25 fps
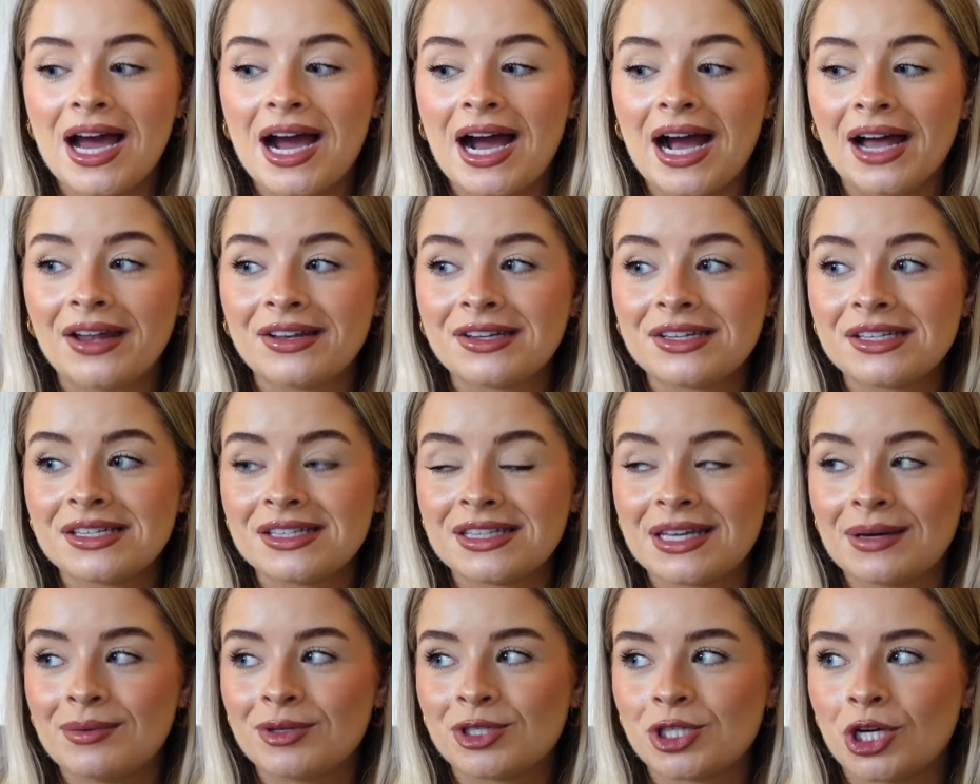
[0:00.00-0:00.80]
And
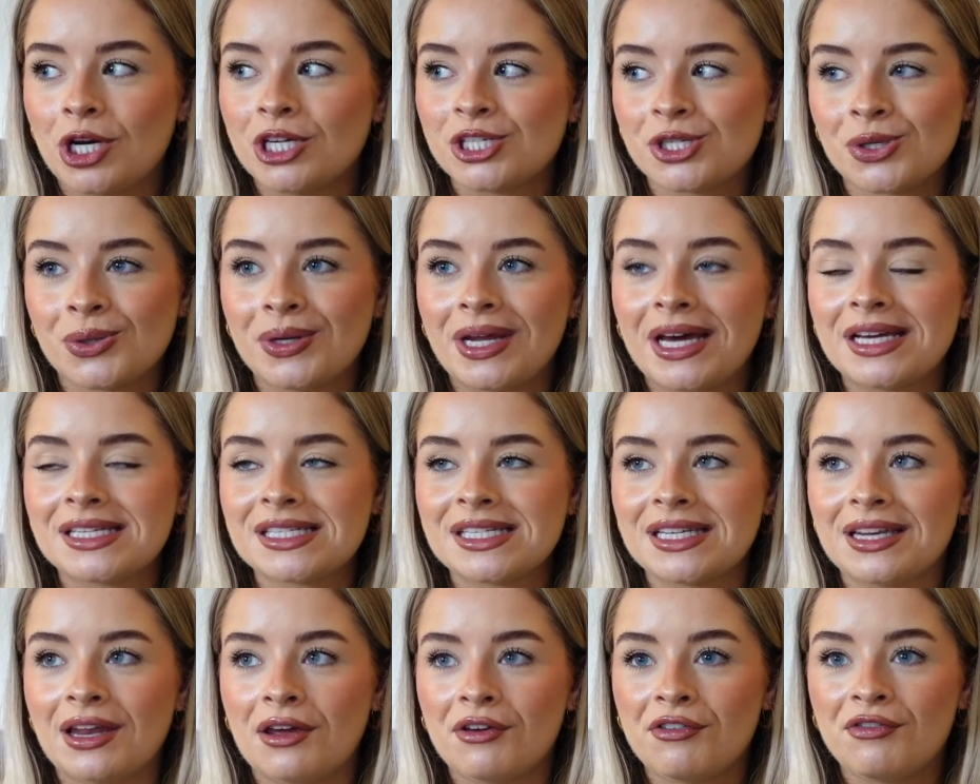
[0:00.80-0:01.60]
they were charging on
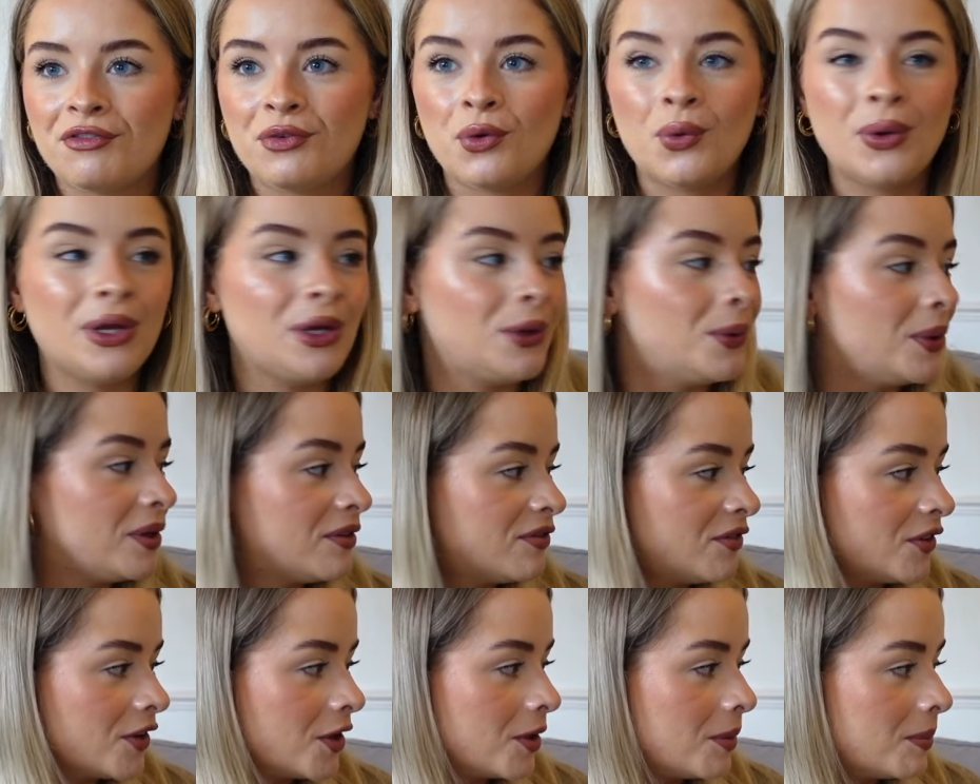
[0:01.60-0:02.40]
Etsy like forty quid
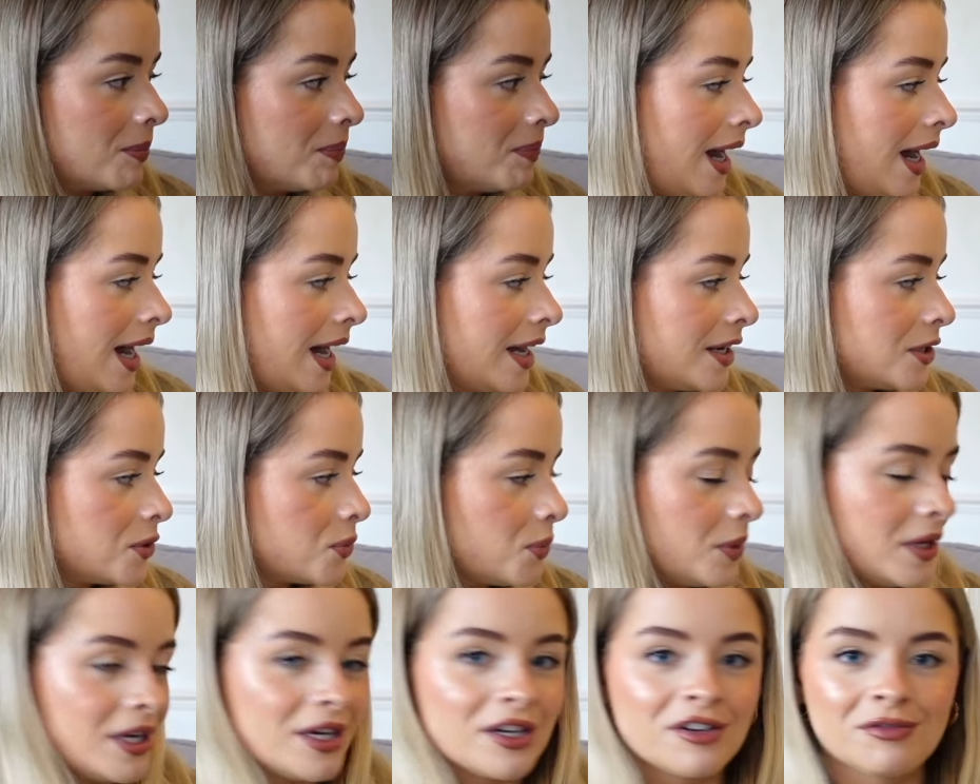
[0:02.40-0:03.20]
for them. And
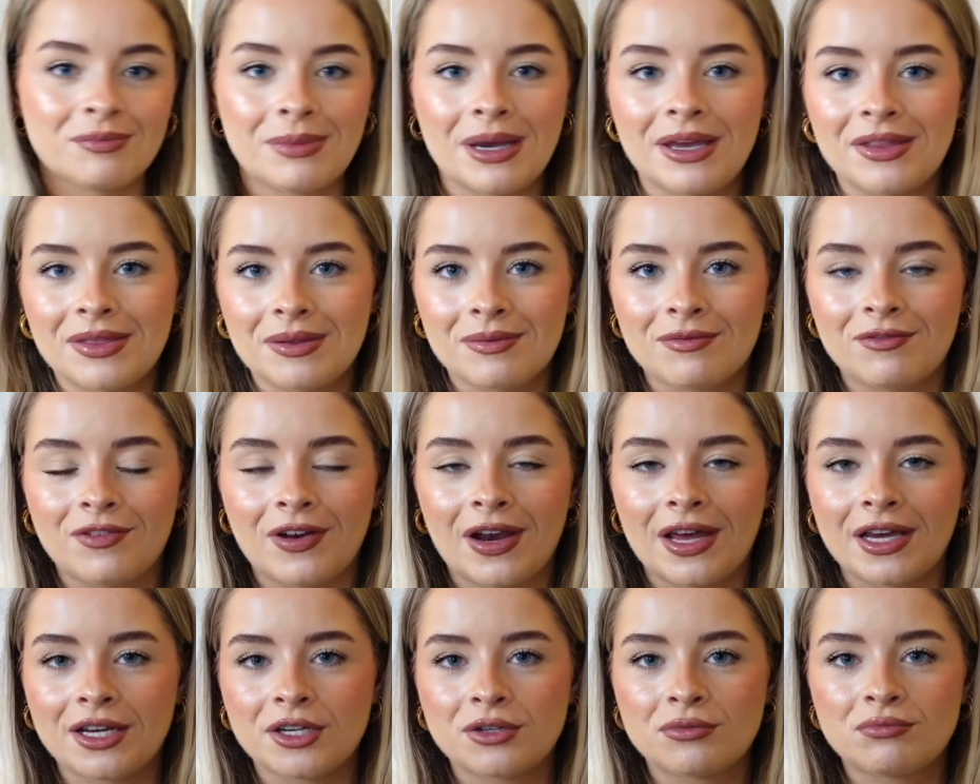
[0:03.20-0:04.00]
we could have made them for
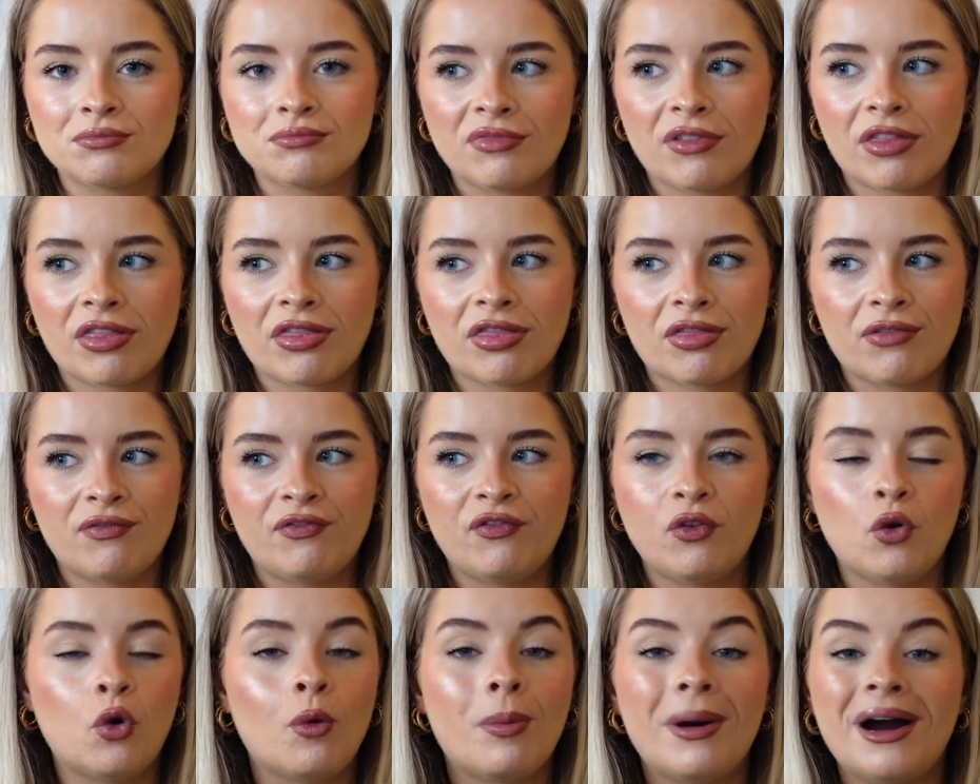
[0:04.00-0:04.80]
like
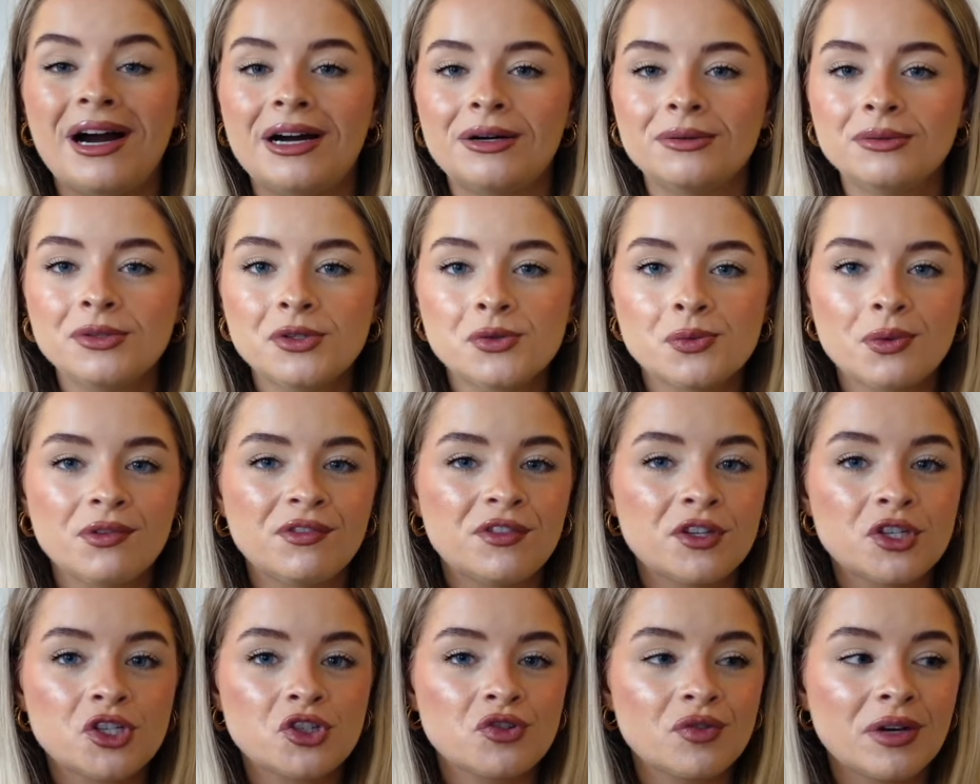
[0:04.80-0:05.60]
four pounds with
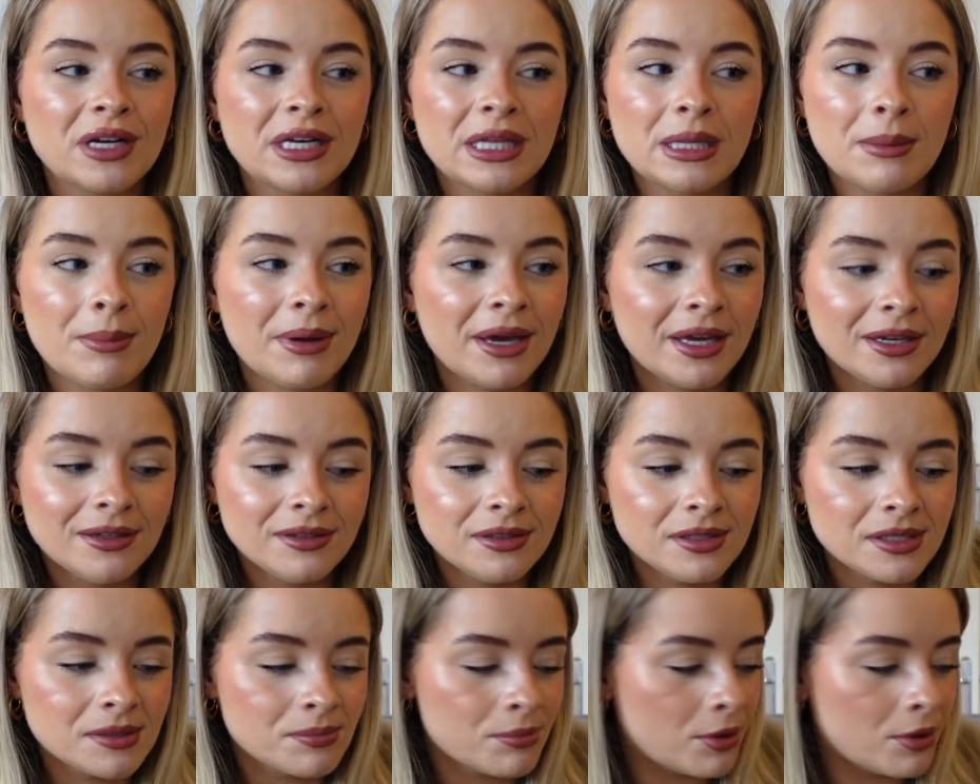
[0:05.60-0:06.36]
the string and the pins